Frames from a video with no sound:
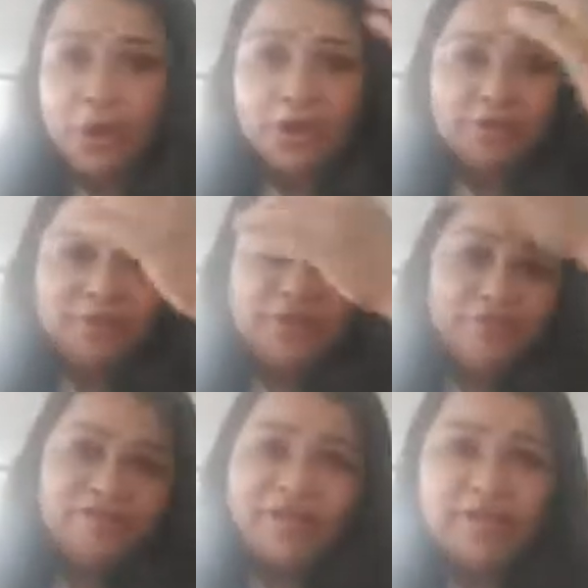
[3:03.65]
Or when
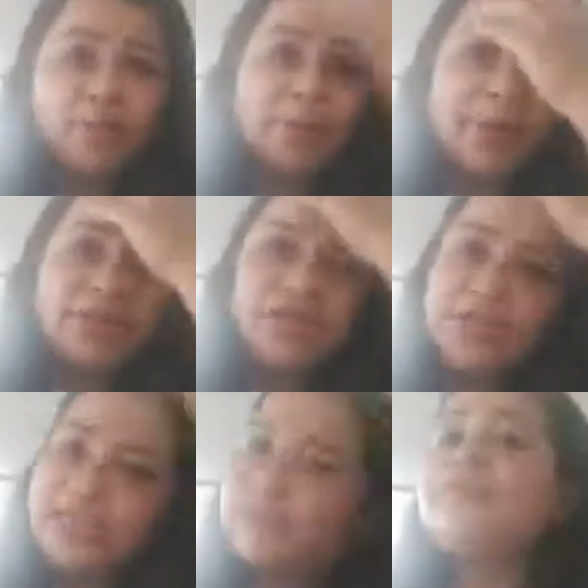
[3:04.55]
you try to part your
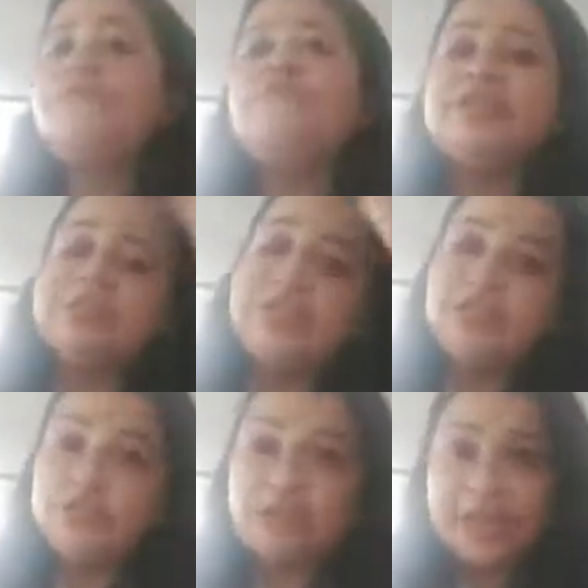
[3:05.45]
hair from one
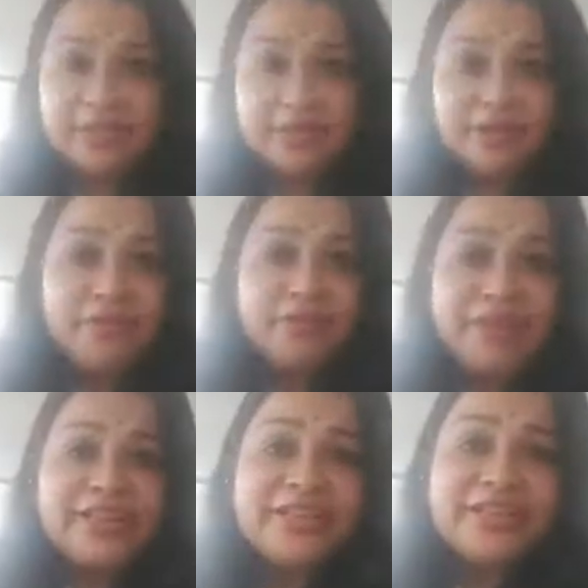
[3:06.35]
side to the other, you
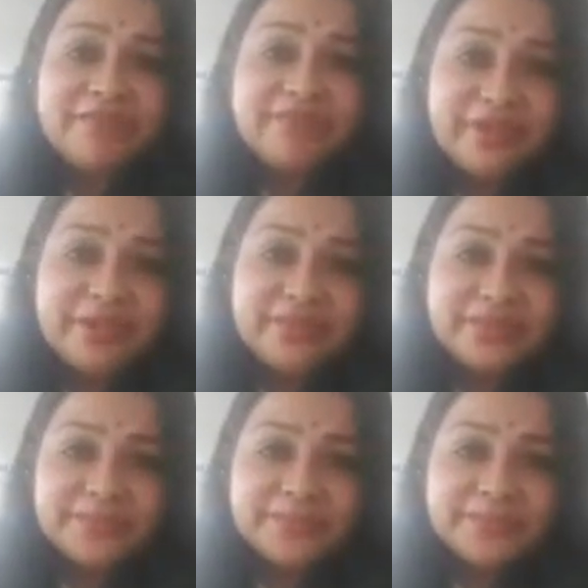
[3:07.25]
find it
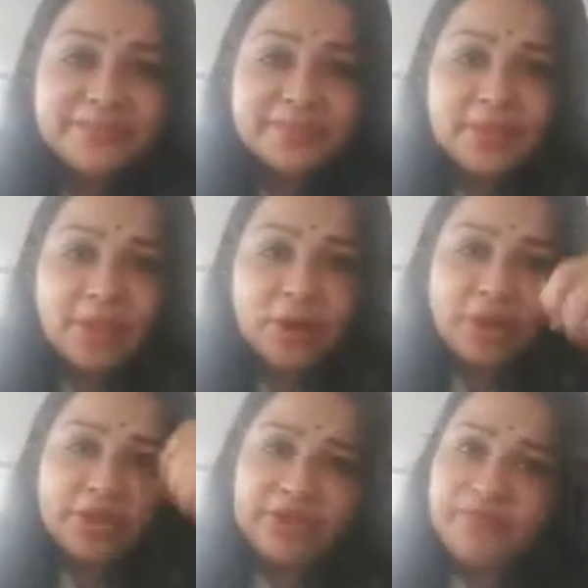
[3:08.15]
difficult?
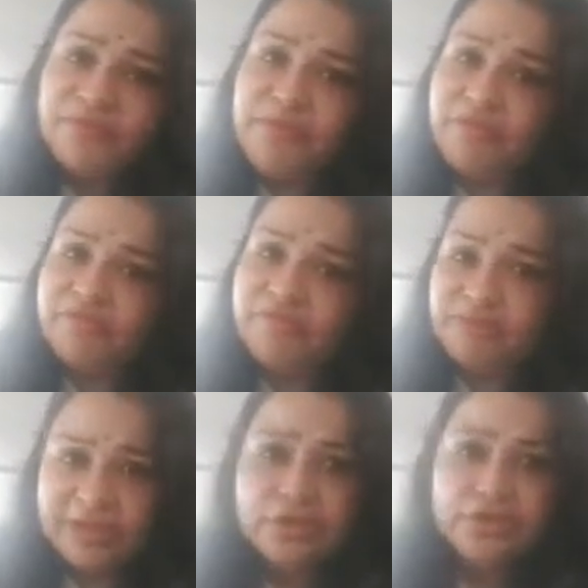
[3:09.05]
Or even when you
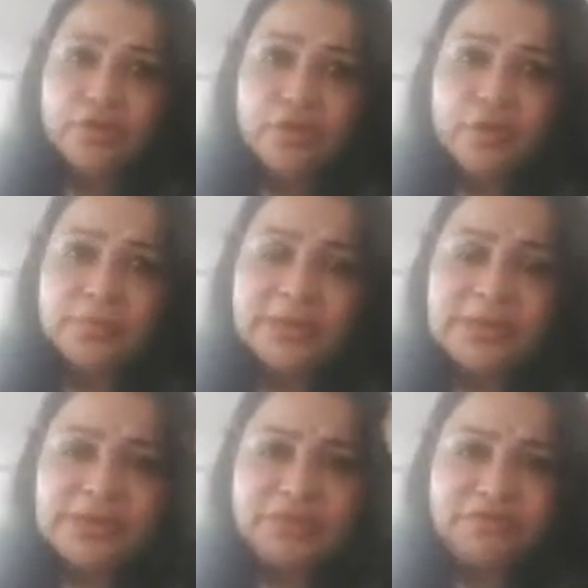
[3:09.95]
try to comb,
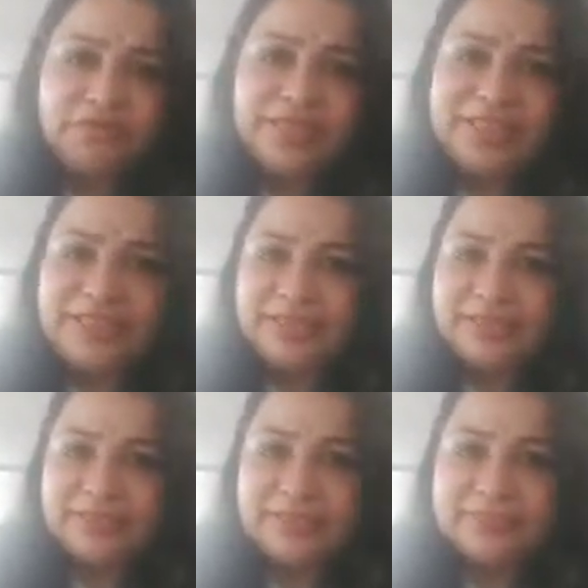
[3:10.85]
you feel
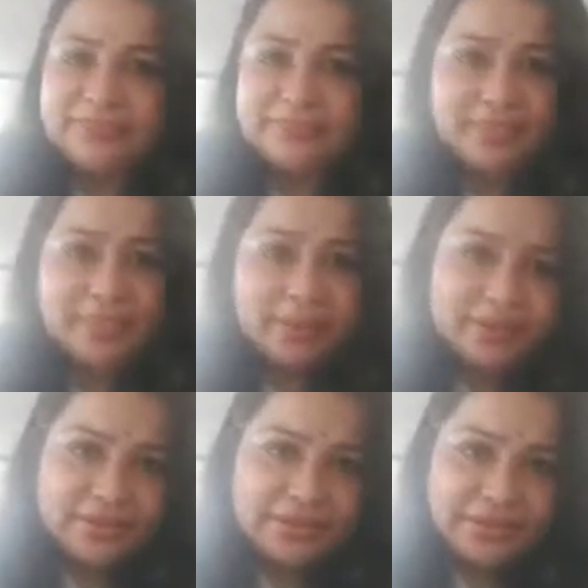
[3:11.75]
that
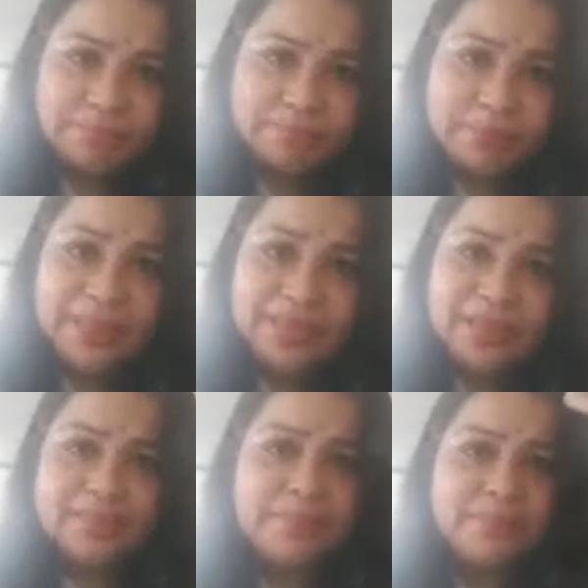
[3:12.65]
there is a pain
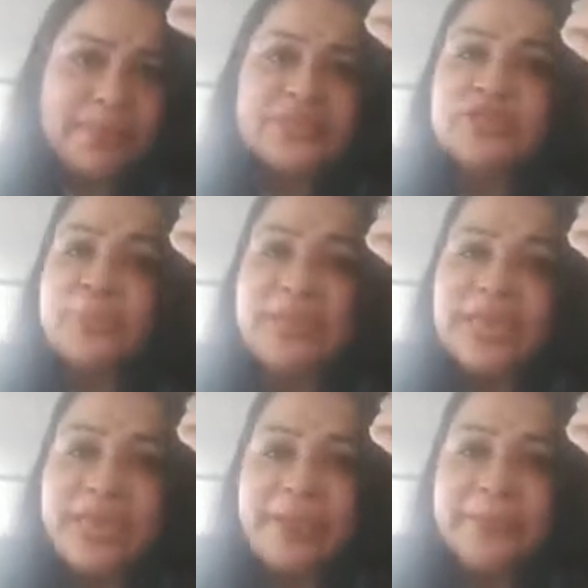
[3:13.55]
at the base of the
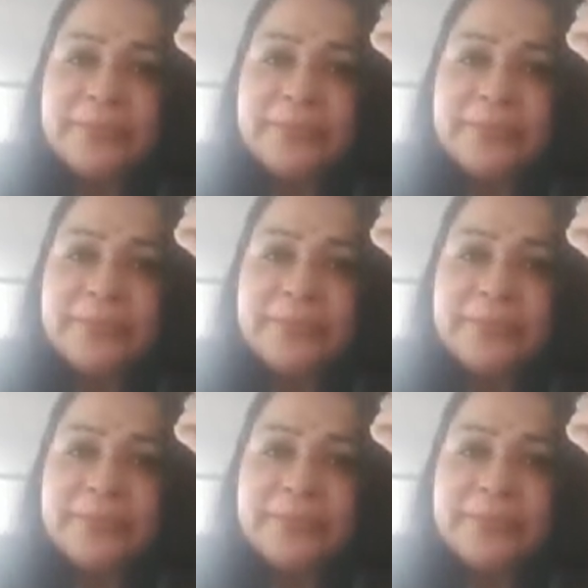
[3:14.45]
hair?